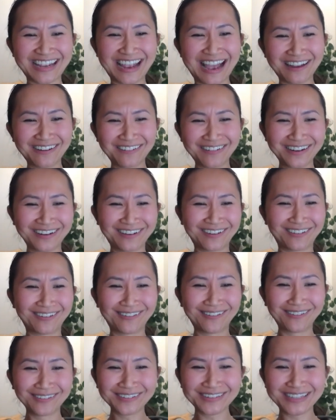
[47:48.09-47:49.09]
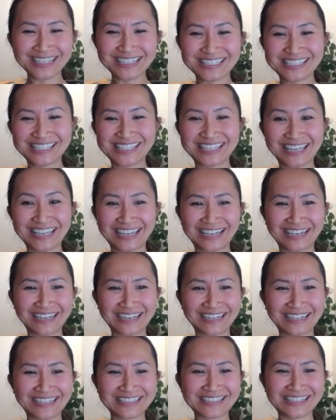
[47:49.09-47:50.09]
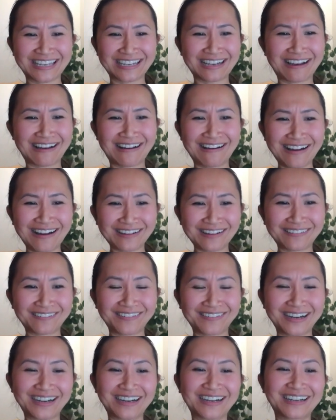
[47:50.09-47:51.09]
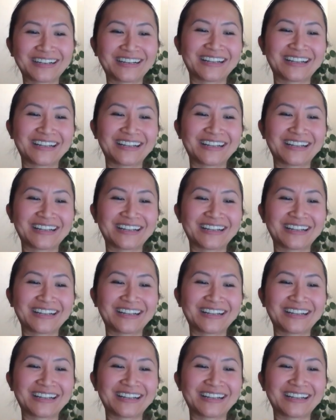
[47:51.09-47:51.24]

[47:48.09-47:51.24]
how do I hold this thing? And it's like awkward.